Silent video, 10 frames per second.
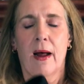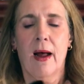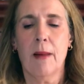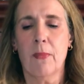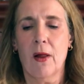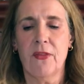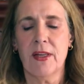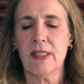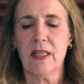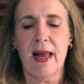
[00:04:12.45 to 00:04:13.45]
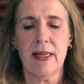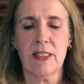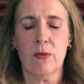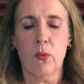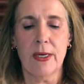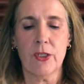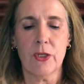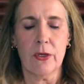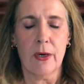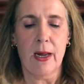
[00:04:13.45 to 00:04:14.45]
I bought this last
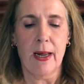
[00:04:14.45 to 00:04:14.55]
winter.